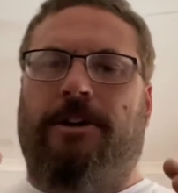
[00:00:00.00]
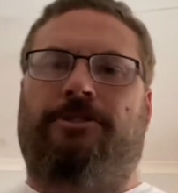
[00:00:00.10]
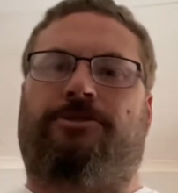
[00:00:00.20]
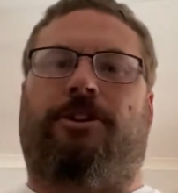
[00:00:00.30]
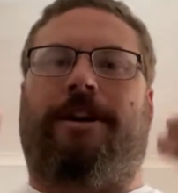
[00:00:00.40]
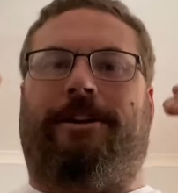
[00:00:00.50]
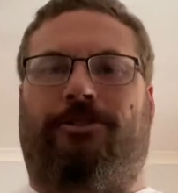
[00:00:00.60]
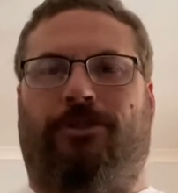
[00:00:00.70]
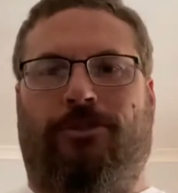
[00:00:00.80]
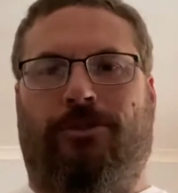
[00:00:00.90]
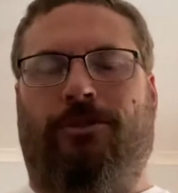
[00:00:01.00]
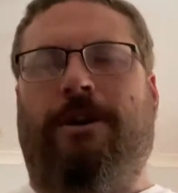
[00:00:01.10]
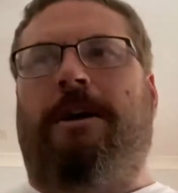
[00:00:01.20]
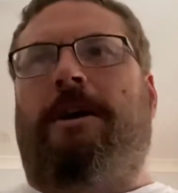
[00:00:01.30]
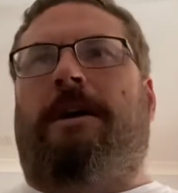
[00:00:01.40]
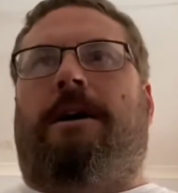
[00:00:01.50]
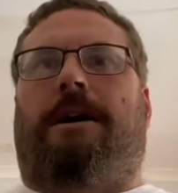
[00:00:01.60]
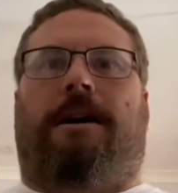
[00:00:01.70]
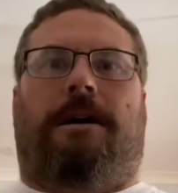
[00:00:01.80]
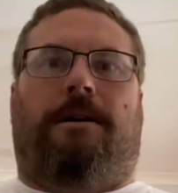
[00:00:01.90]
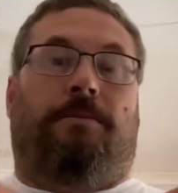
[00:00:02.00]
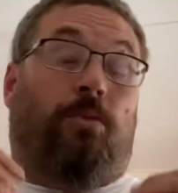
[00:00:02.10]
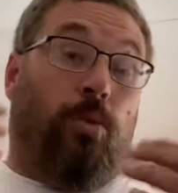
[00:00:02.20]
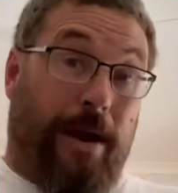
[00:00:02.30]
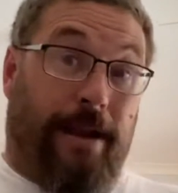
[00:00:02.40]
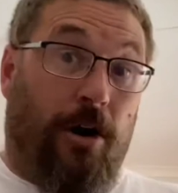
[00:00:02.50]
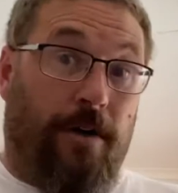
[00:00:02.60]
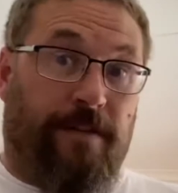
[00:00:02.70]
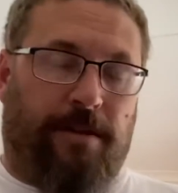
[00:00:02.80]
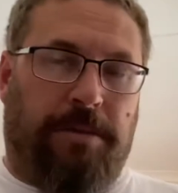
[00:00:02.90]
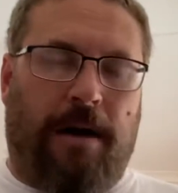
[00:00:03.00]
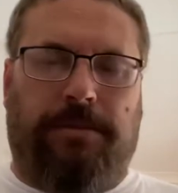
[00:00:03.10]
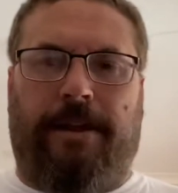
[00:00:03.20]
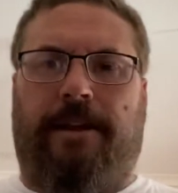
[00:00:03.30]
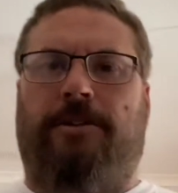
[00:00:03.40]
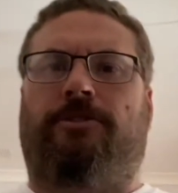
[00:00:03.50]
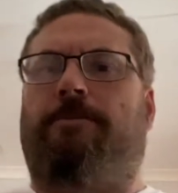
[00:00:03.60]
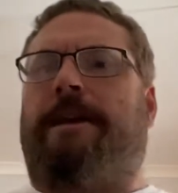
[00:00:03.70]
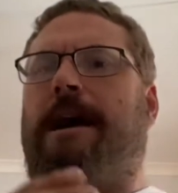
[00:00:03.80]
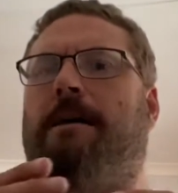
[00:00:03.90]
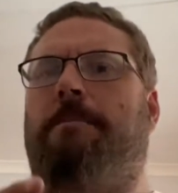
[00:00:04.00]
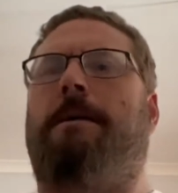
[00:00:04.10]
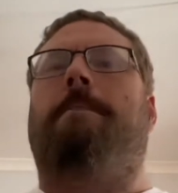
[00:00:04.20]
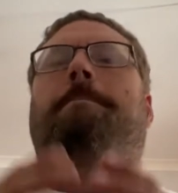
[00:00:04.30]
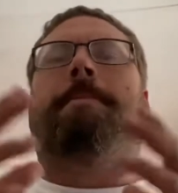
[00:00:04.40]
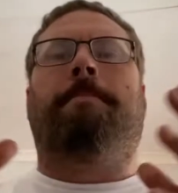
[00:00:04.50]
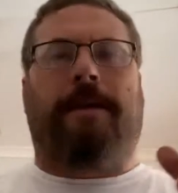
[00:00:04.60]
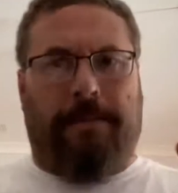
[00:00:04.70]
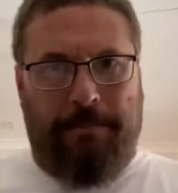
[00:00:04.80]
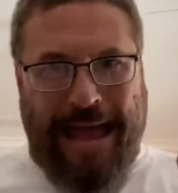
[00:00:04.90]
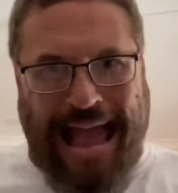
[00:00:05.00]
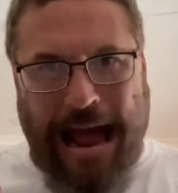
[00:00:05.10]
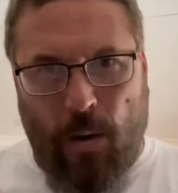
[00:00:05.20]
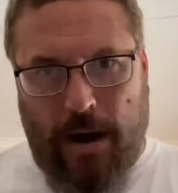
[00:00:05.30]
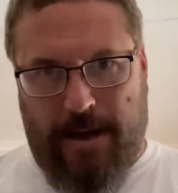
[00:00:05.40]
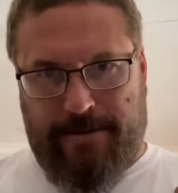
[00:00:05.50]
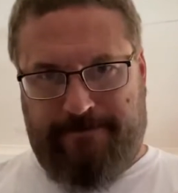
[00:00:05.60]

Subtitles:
trying to win over the public to become in power,